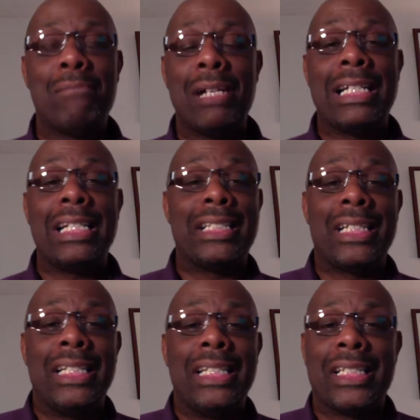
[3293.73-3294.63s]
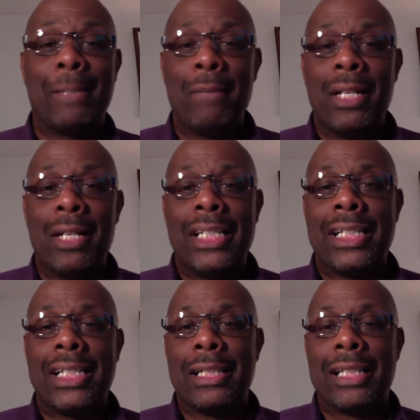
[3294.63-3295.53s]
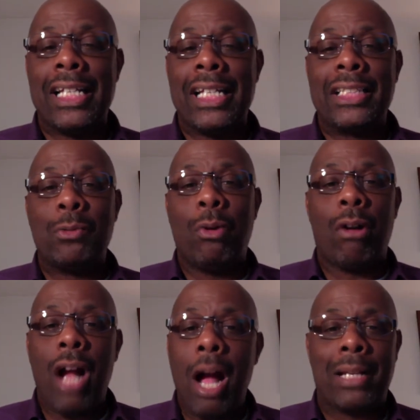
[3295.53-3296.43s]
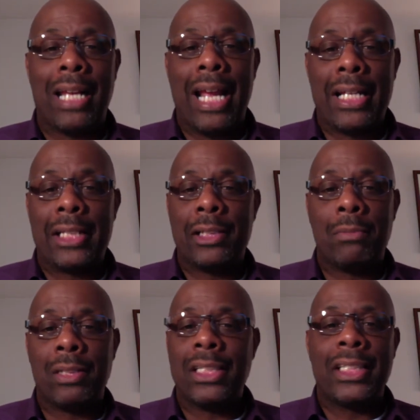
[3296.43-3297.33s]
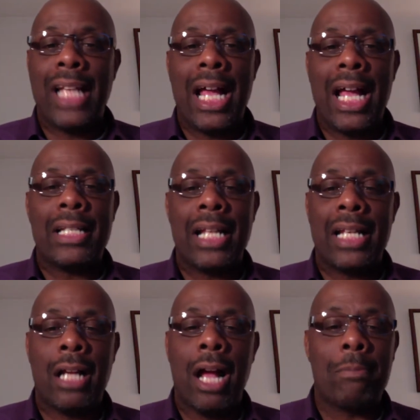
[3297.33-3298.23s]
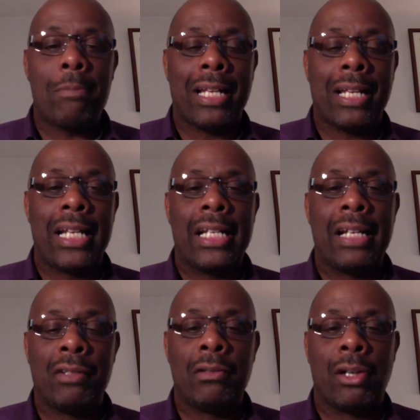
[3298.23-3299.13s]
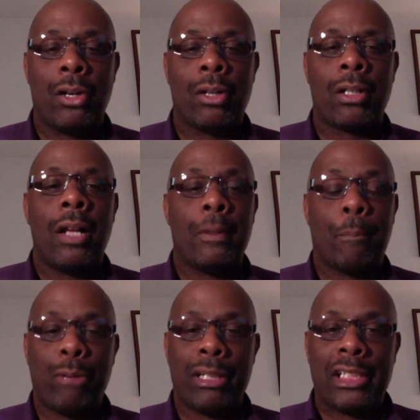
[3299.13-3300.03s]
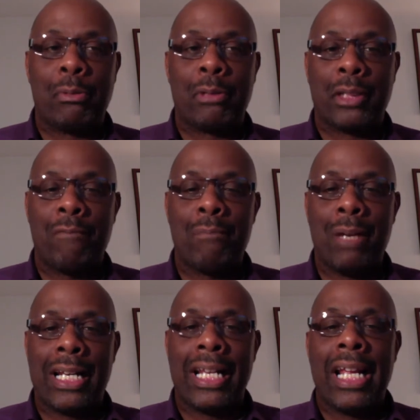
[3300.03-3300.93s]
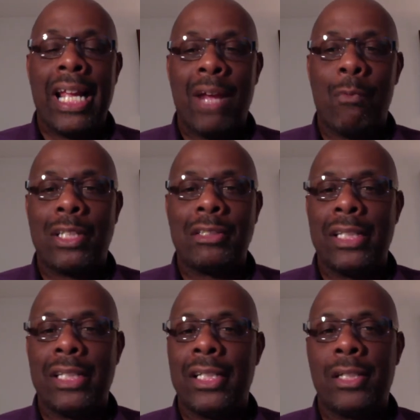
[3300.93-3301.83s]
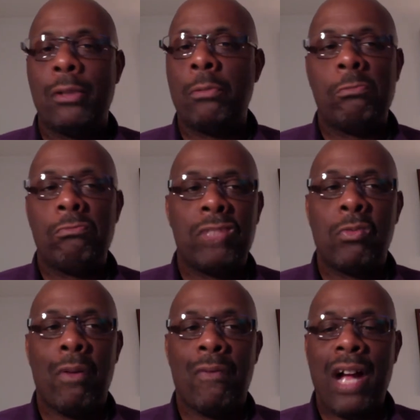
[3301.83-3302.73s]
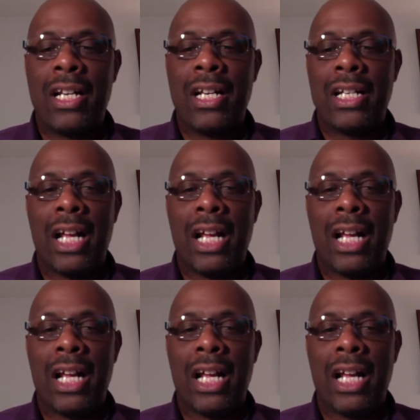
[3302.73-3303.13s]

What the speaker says: money is easy. He said, the thing is, you all complicate it so much. It's not that complicated. If you learn the principles of money and what you need to do, you won't find it that